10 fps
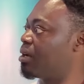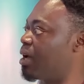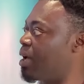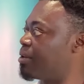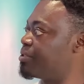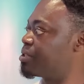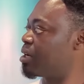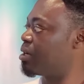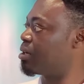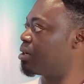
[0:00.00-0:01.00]
And you
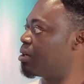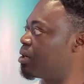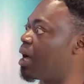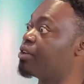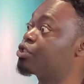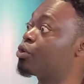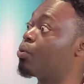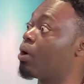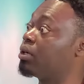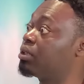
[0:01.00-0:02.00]
say, "And so
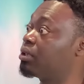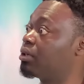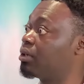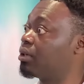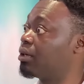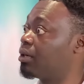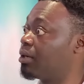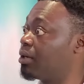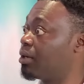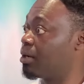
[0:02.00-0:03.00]
what?"
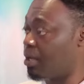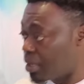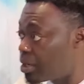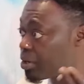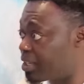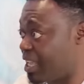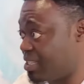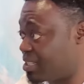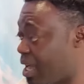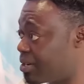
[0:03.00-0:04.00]
You know that
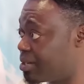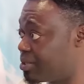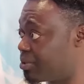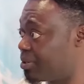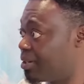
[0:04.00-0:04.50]
is how they do.